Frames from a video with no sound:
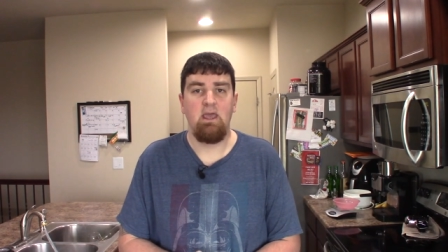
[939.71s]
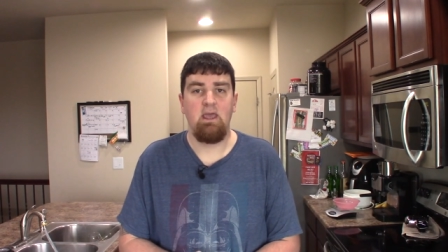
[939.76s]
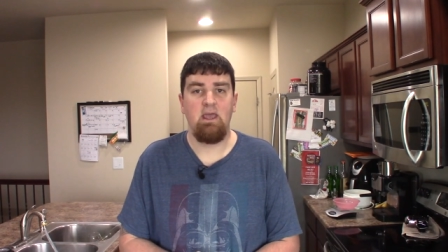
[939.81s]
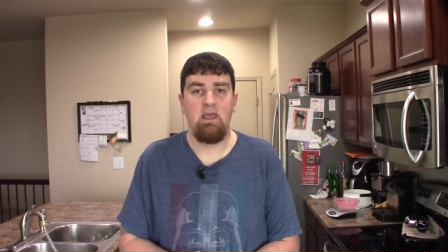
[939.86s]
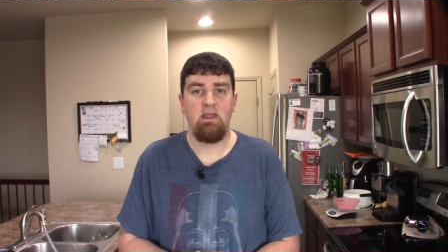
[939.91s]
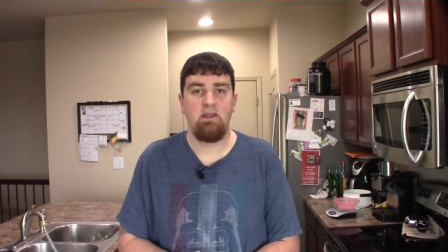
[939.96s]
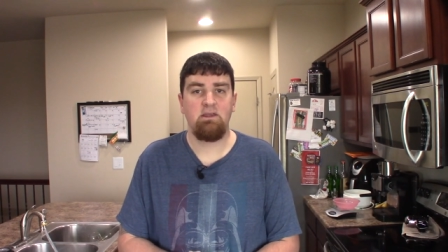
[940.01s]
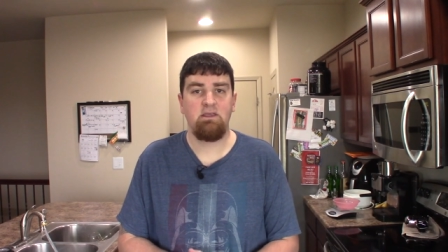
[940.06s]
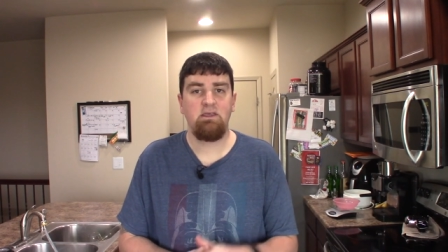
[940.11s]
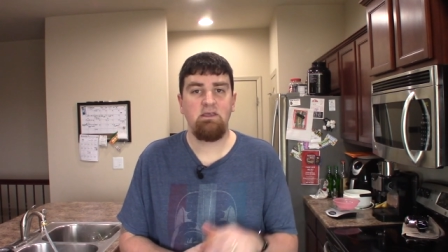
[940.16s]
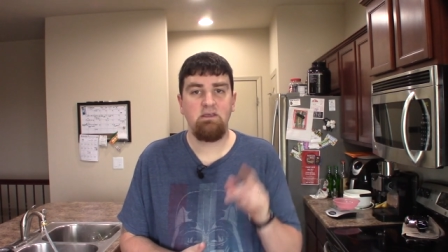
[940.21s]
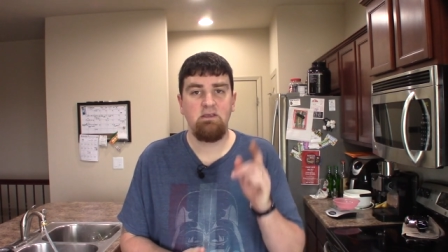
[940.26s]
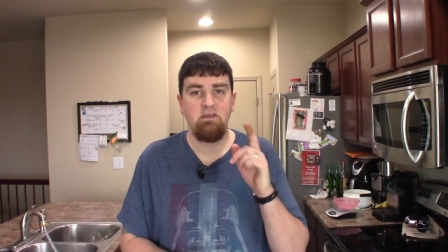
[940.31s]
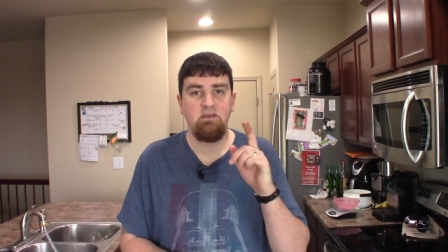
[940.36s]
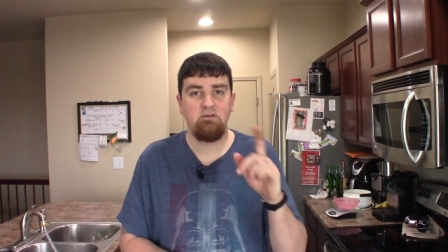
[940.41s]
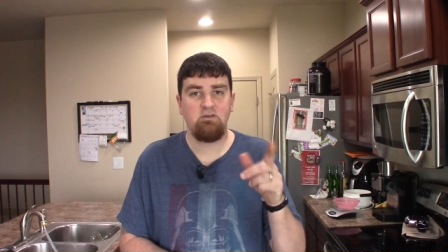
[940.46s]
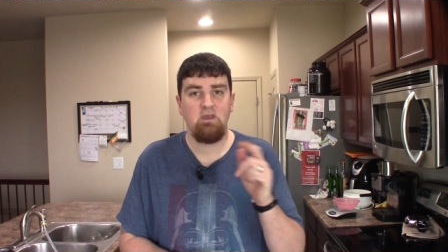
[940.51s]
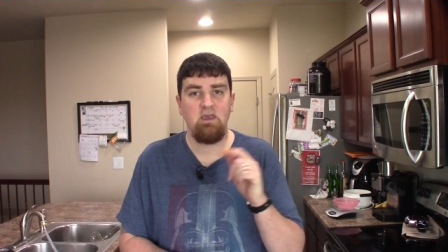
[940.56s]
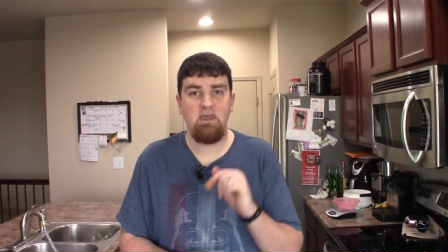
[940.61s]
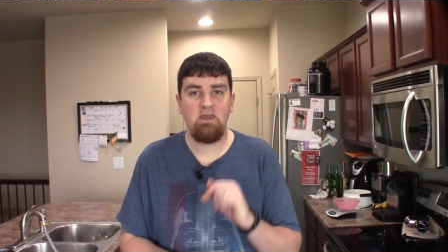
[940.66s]
And
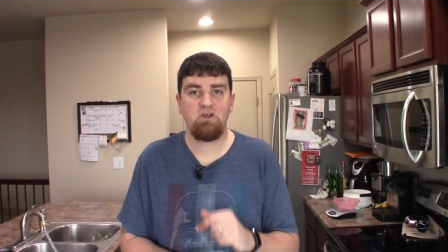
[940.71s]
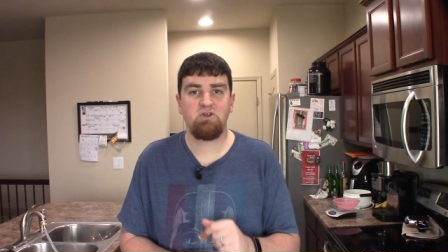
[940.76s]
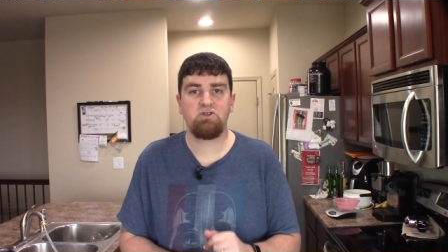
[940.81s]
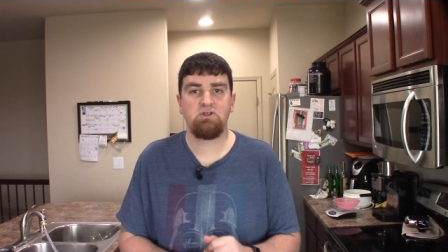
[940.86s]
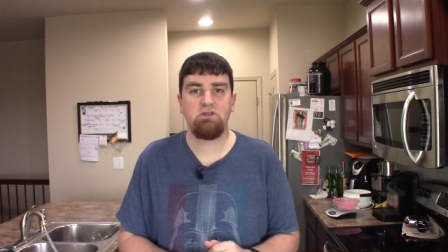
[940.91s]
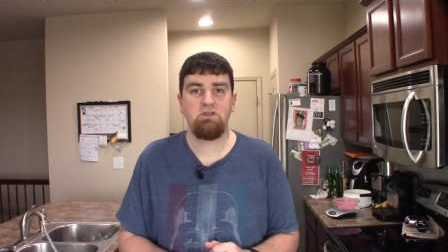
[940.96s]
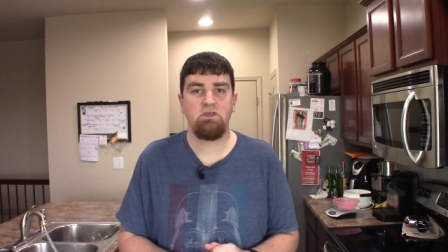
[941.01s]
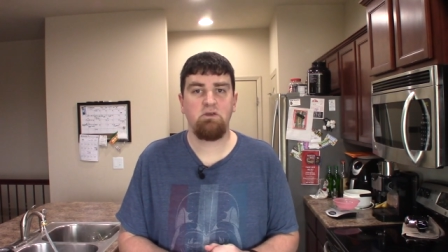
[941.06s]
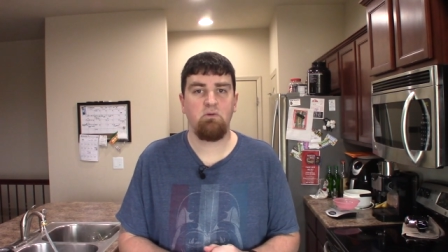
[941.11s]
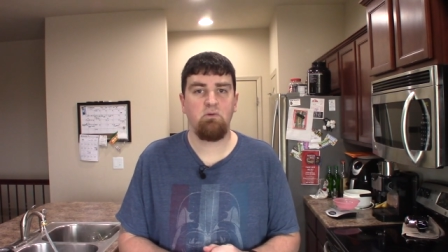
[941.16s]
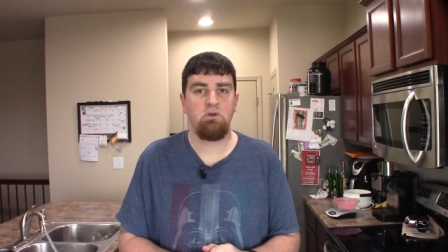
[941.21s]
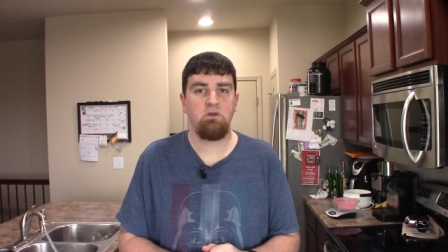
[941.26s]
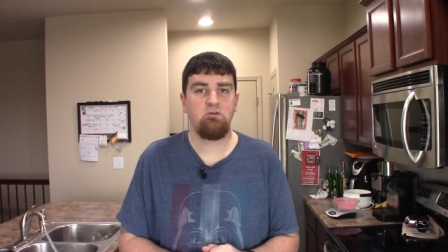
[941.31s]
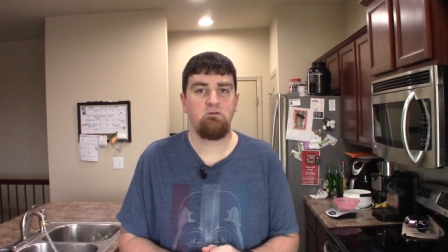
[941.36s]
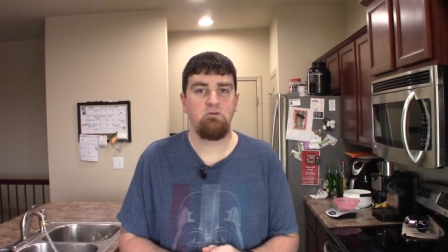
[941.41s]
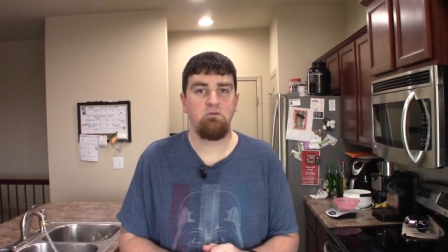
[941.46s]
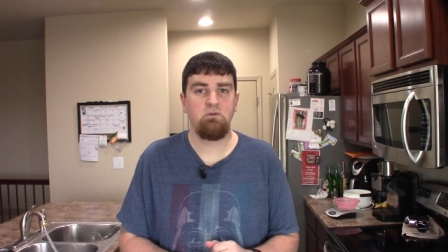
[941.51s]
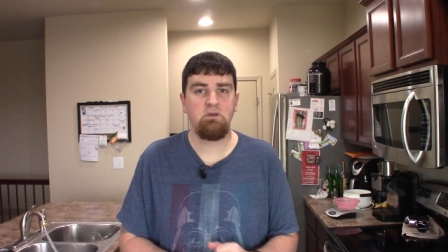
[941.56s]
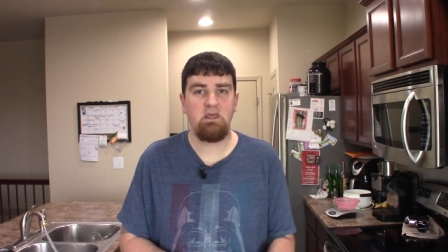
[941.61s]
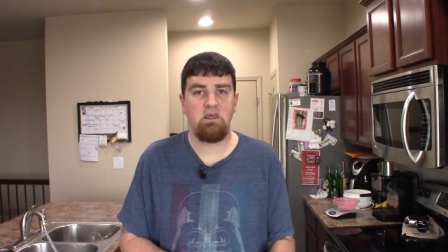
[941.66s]
he is actually going
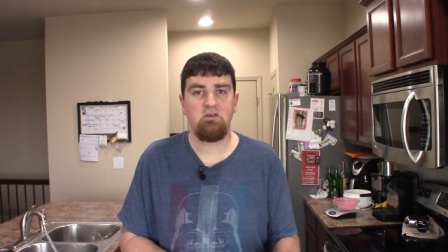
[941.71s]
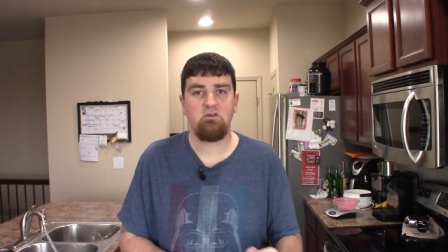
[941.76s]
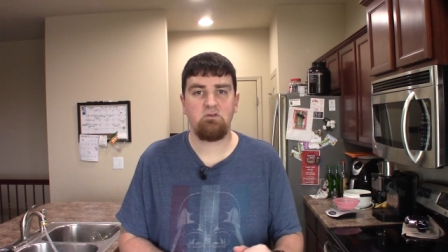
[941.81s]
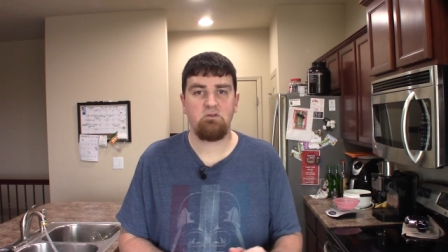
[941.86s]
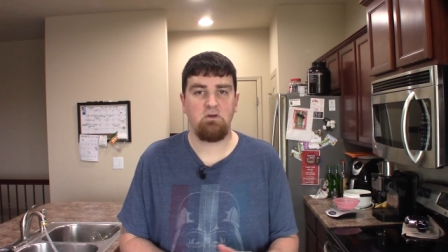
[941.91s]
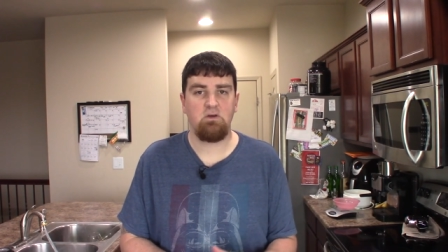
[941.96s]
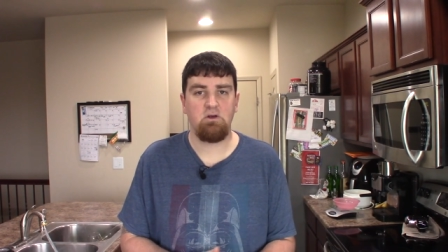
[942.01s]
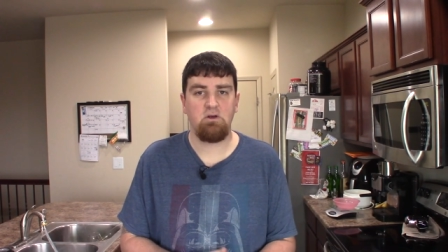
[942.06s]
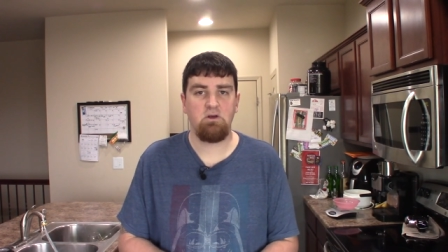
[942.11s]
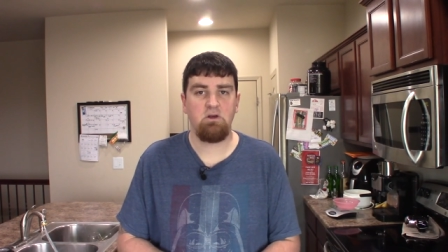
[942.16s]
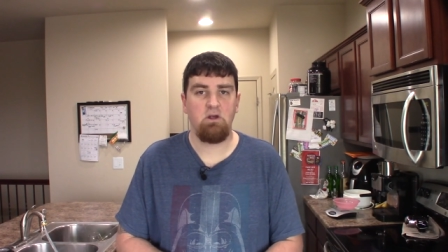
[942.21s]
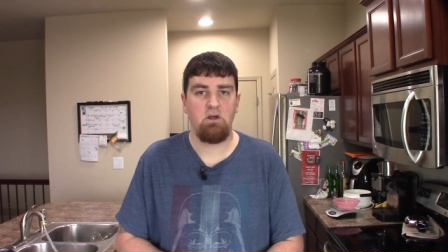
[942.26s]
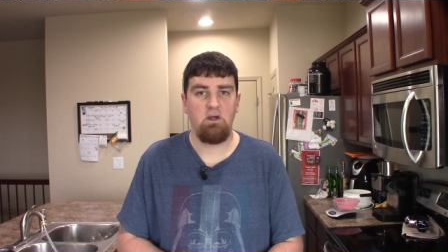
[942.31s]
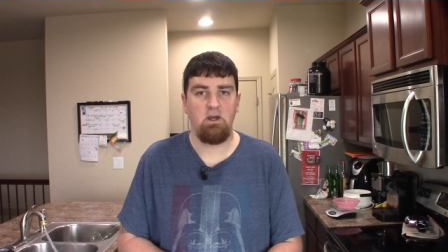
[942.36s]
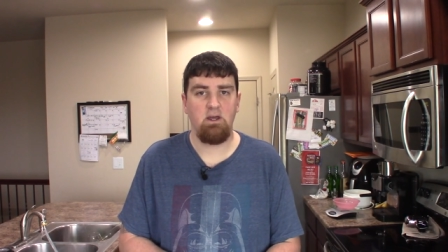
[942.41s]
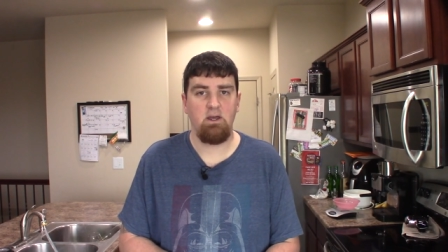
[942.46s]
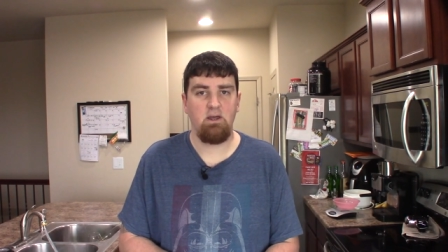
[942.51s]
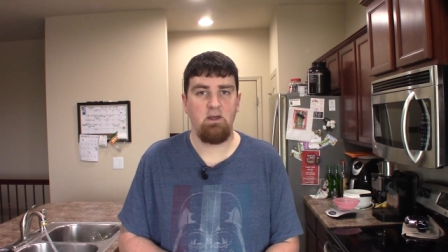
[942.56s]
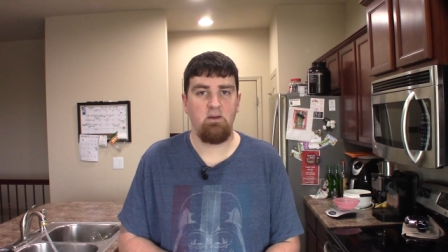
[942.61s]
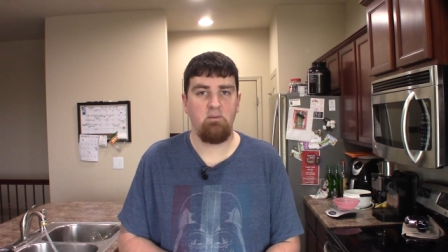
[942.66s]
to guest
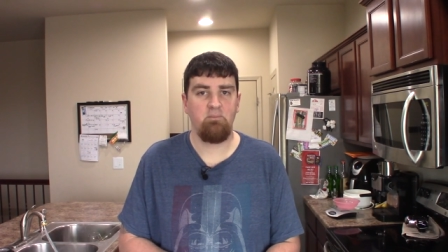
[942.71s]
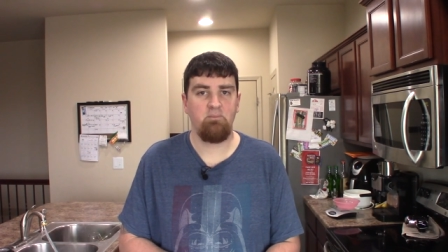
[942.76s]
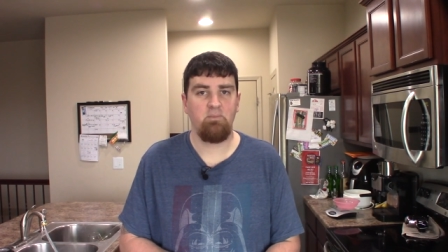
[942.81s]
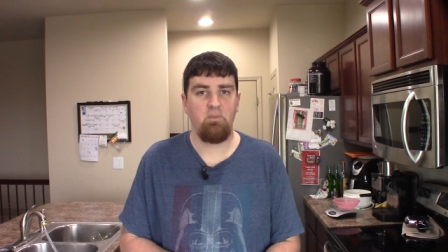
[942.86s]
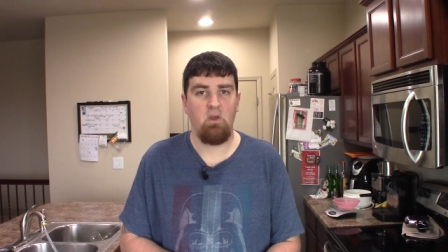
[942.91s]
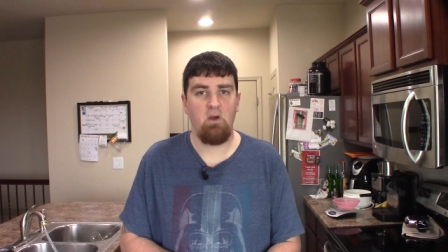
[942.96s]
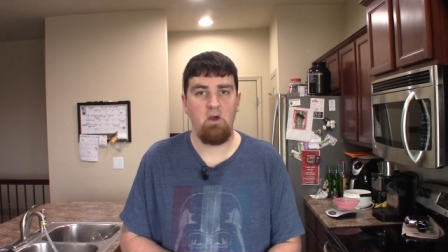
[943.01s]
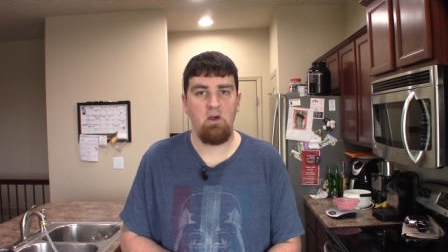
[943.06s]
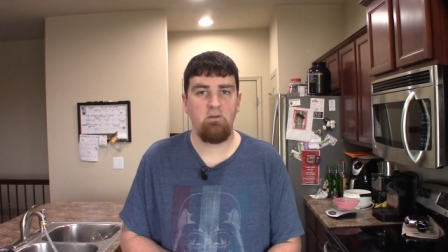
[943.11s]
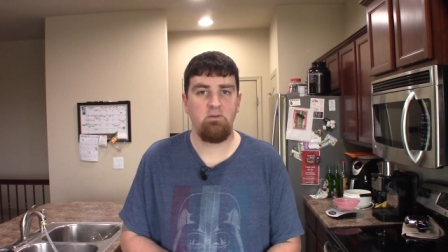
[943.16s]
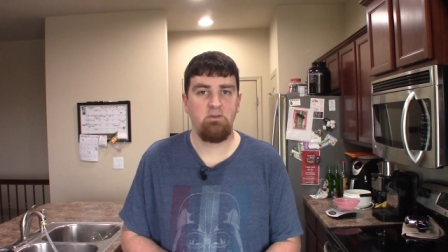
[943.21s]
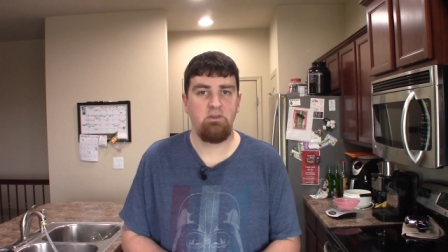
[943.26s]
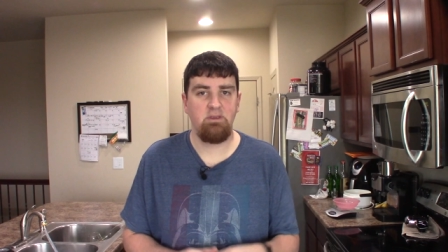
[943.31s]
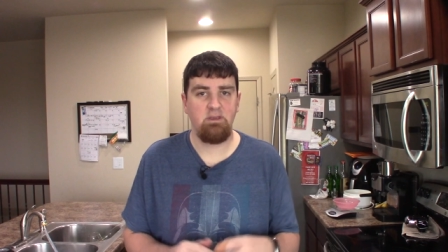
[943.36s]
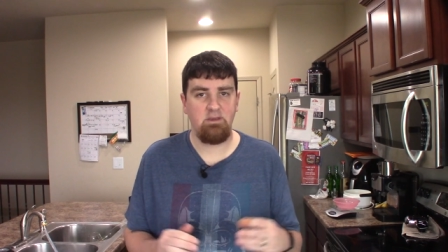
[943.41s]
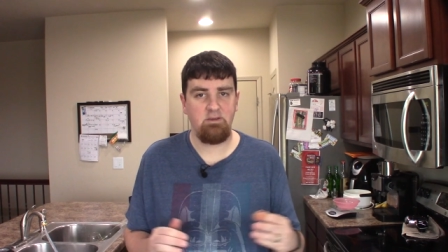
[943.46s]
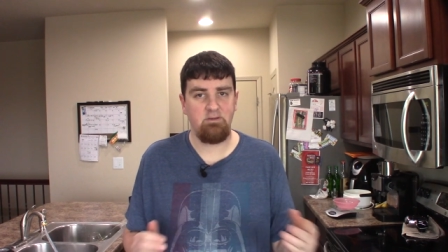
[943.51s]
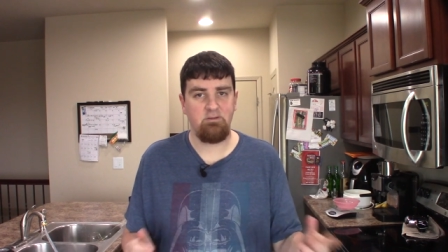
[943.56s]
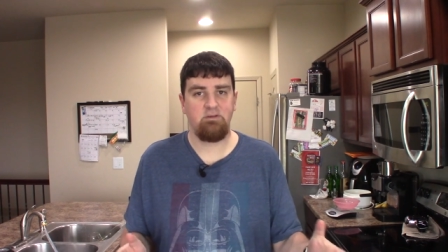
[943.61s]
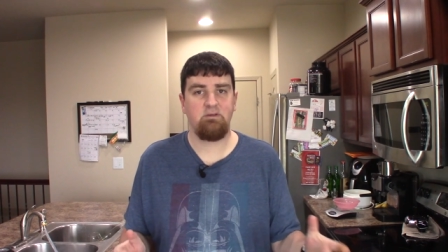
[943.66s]
star um, on
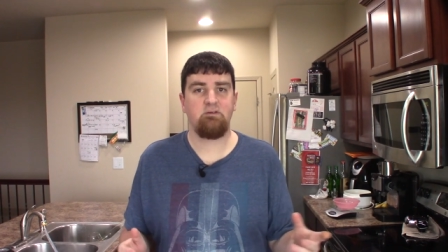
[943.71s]
the,